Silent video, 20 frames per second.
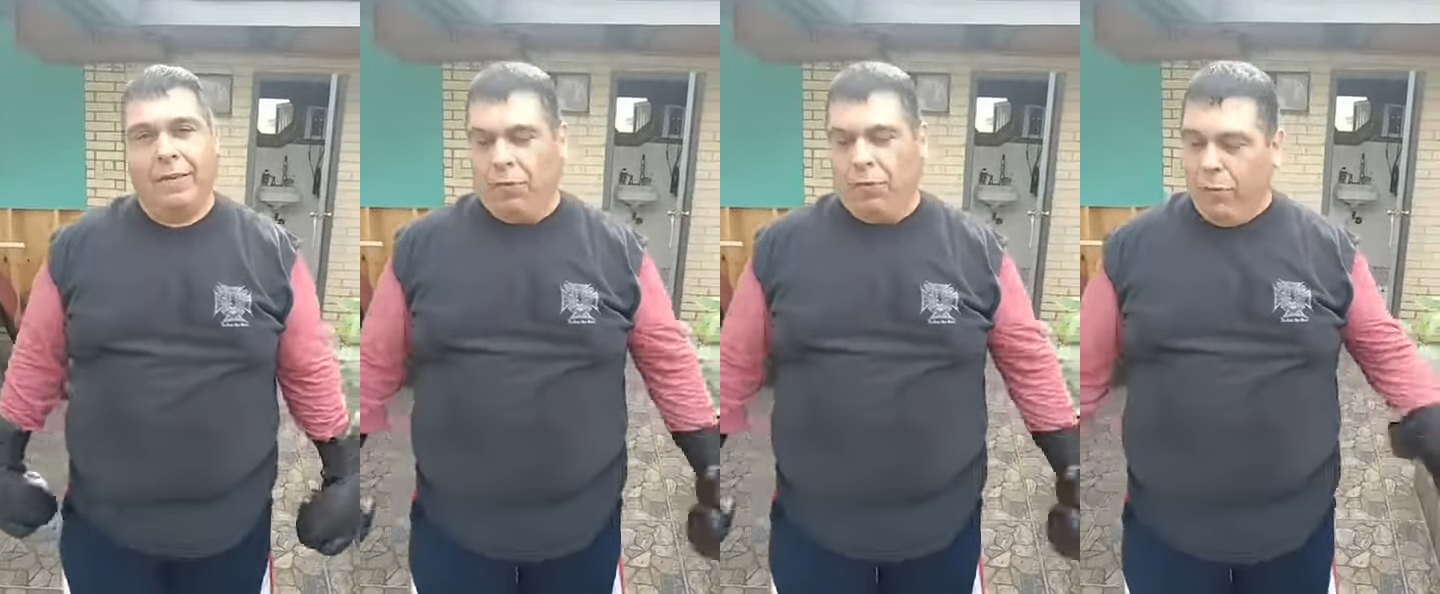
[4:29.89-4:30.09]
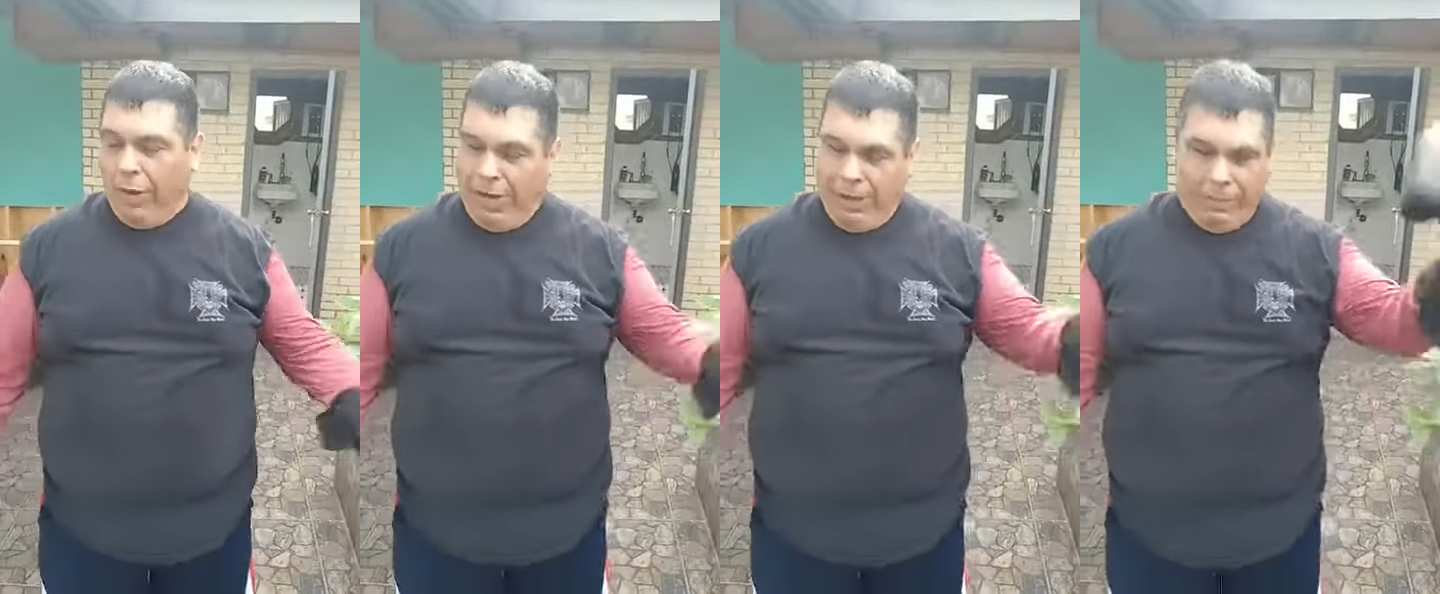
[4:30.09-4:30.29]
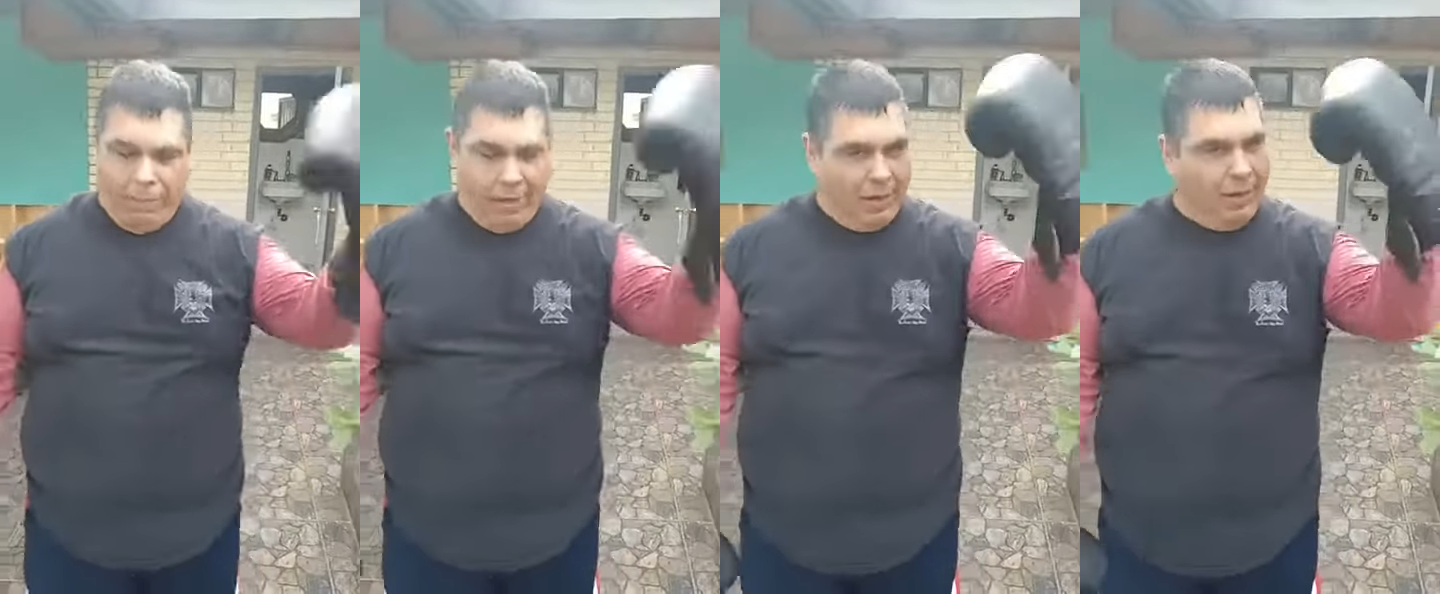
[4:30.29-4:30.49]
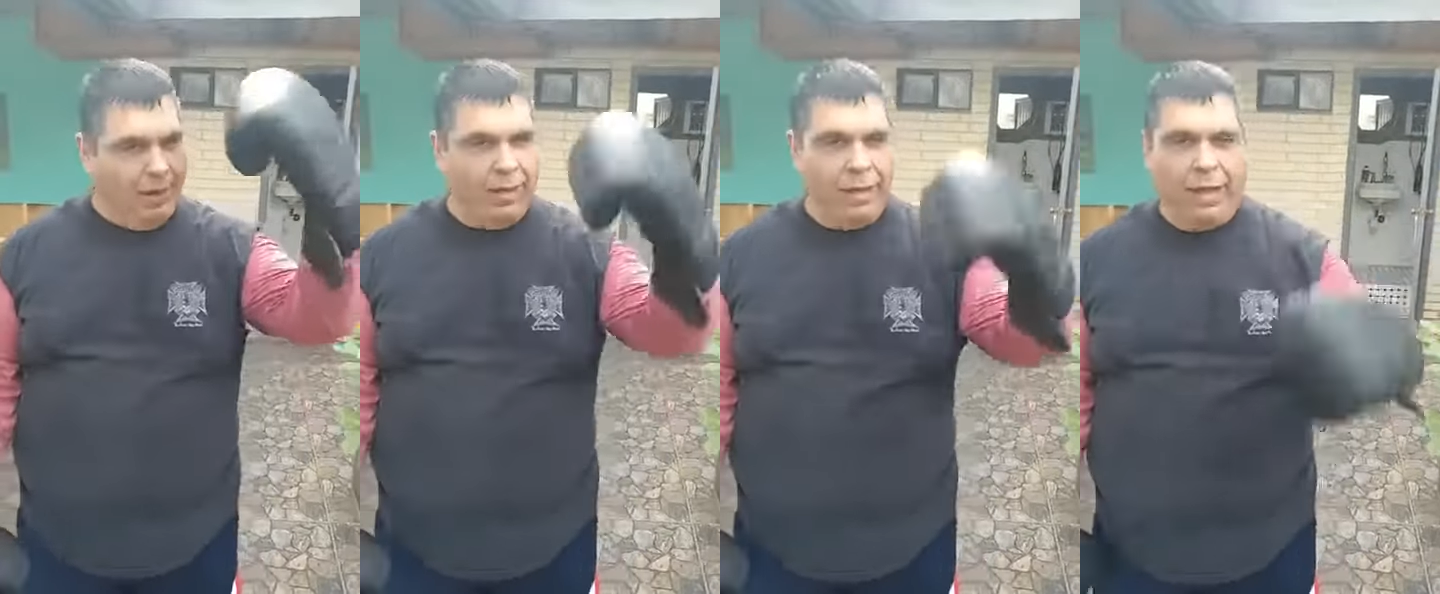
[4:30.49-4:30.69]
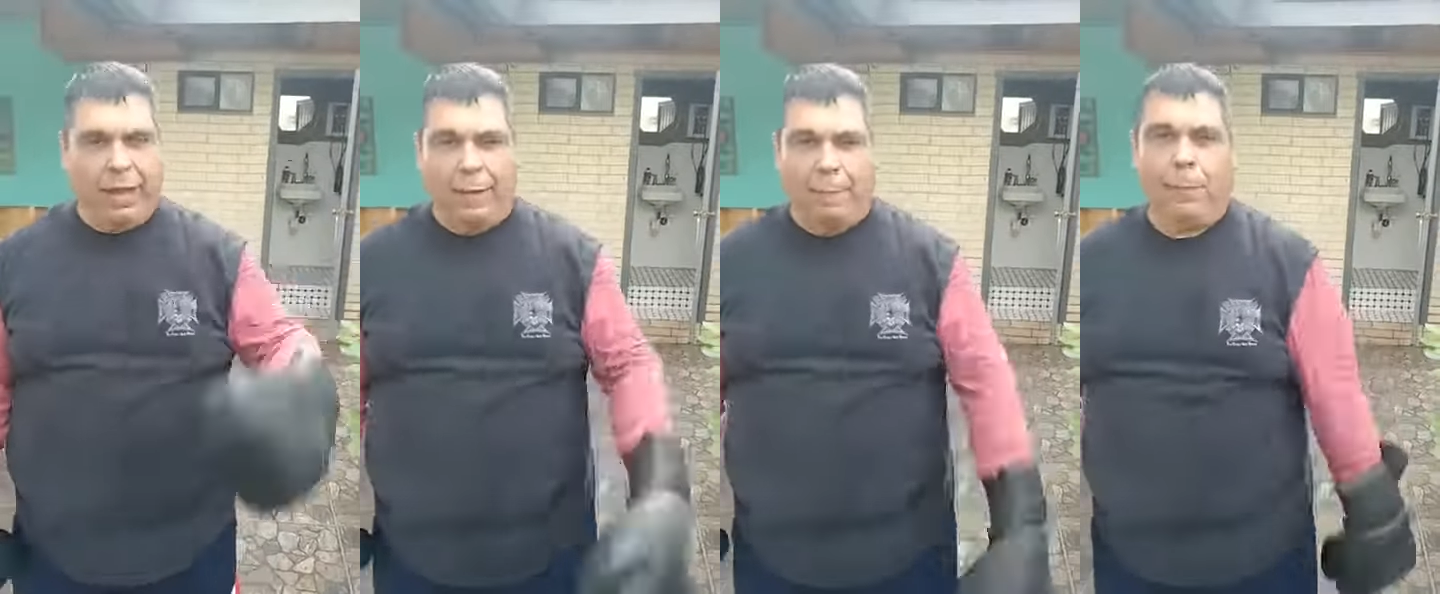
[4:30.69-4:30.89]
Raymond,
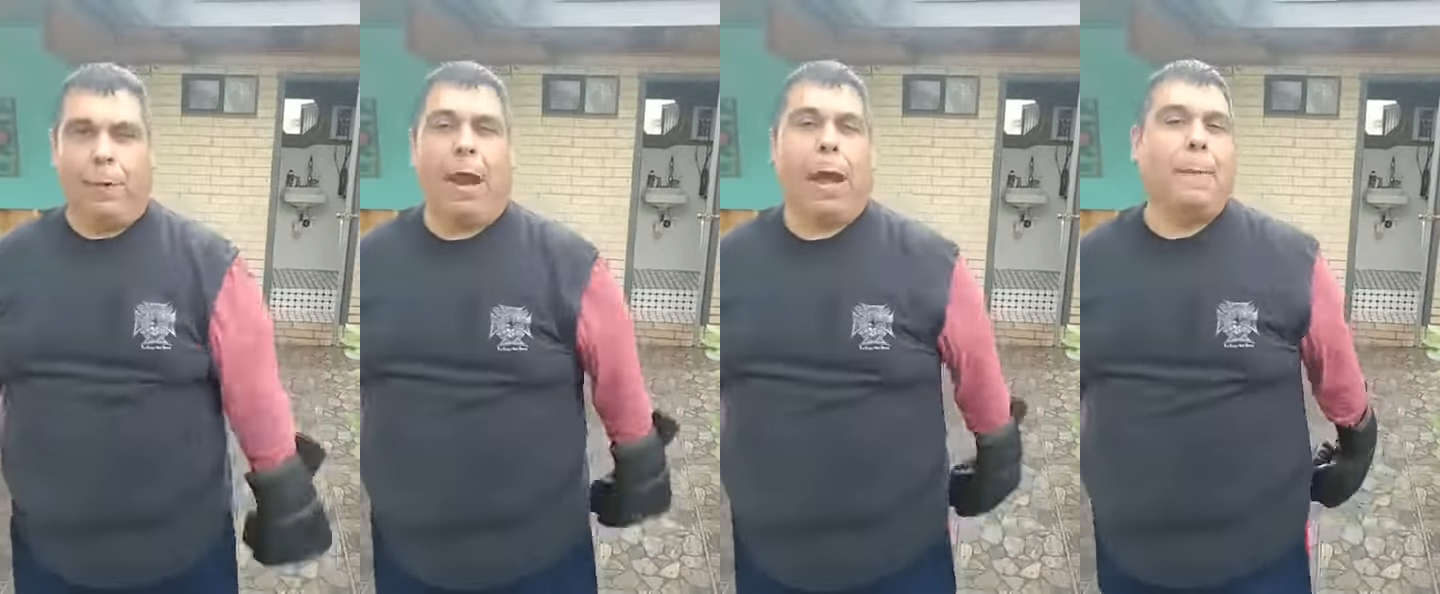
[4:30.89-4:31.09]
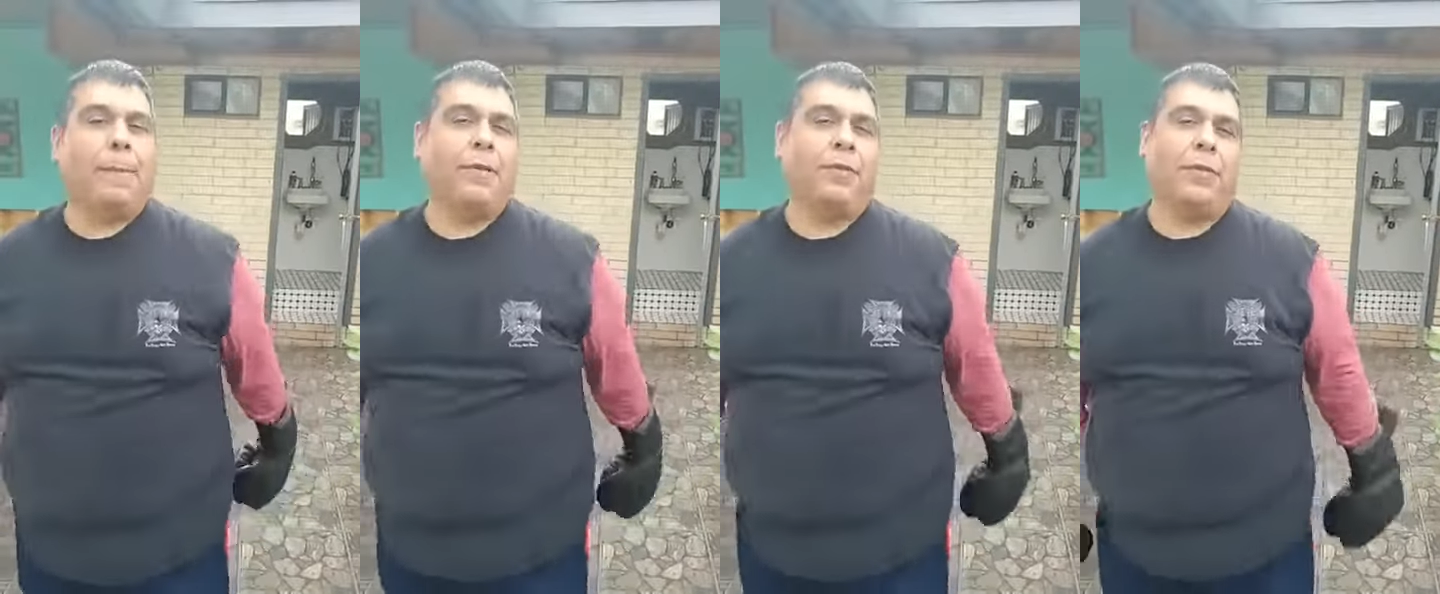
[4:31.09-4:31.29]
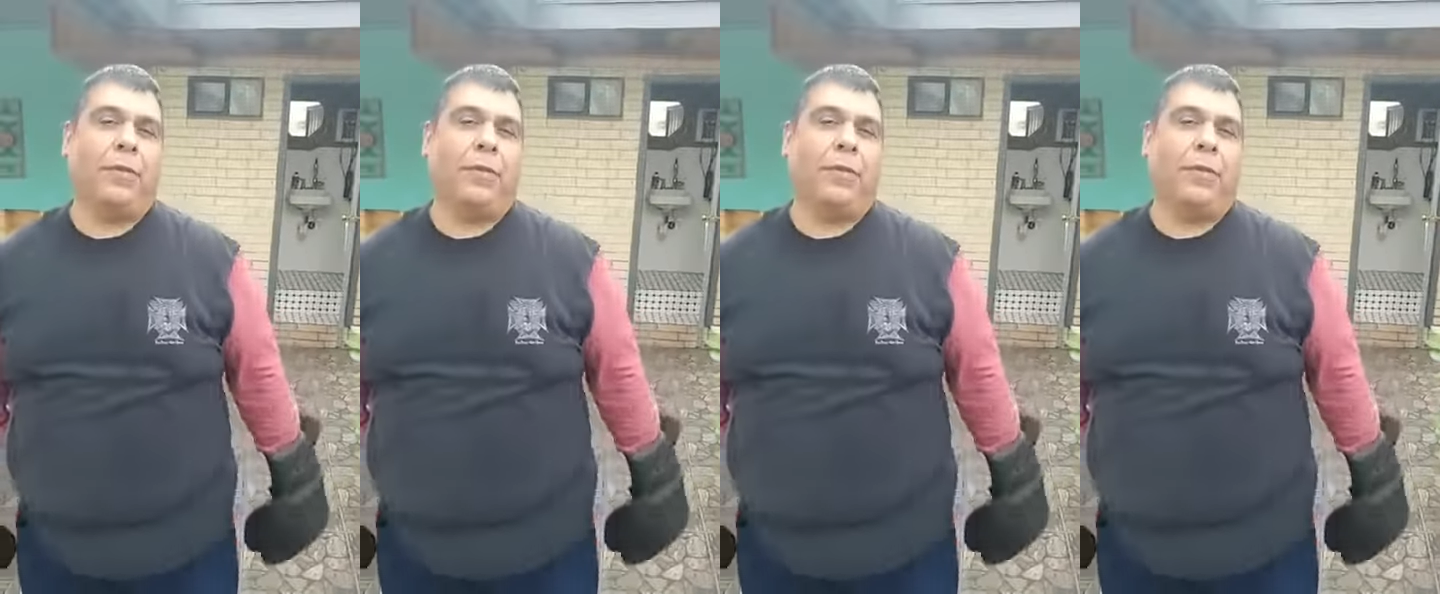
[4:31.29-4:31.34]
props